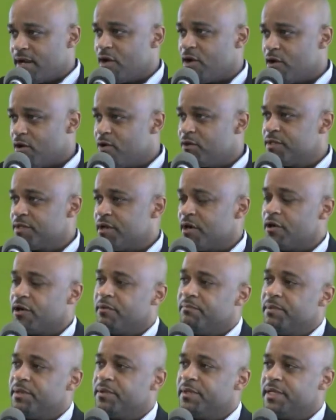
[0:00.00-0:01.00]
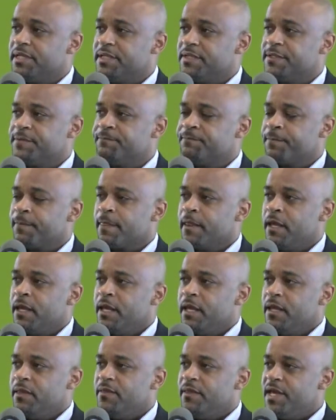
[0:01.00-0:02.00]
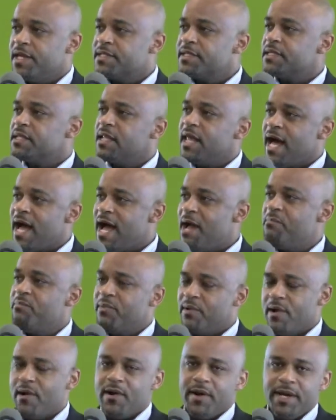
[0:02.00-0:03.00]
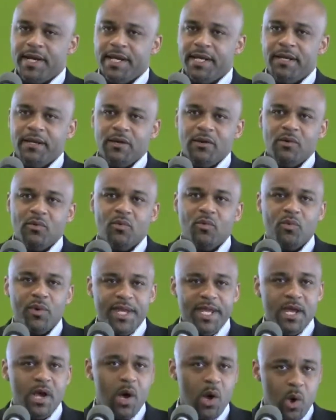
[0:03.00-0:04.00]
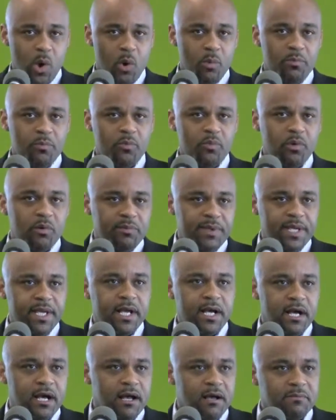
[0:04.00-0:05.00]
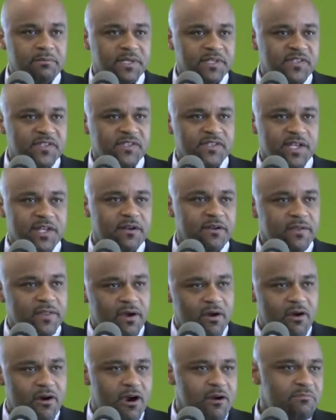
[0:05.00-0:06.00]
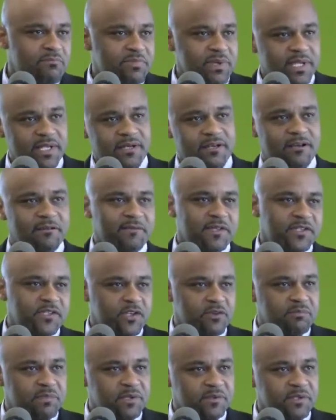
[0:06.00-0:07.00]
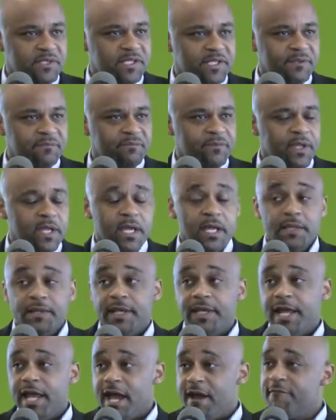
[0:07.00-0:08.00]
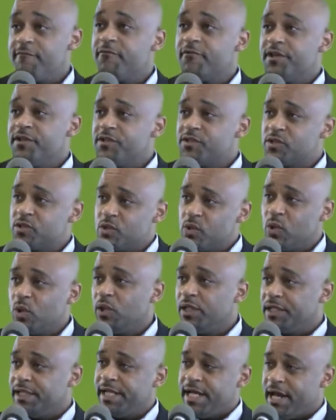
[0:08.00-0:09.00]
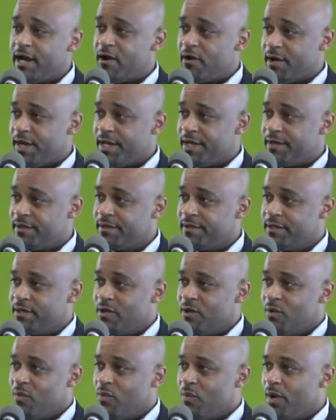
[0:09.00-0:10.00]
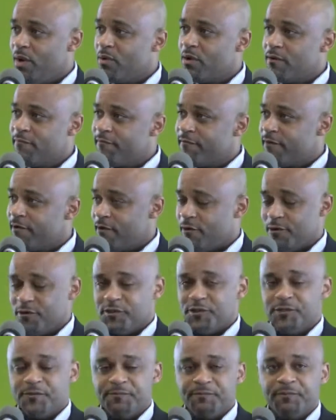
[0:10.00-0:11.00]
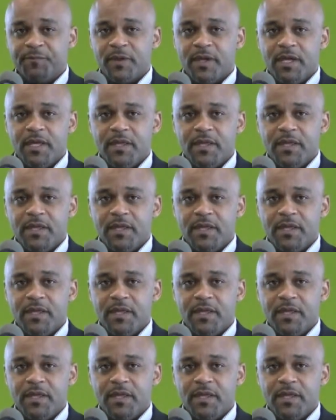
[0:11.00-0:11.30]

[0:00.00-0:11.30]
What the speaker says: occurs in our communities. This library, we hope, will become the center, the heartbeat of this community. That every school in the area will converge.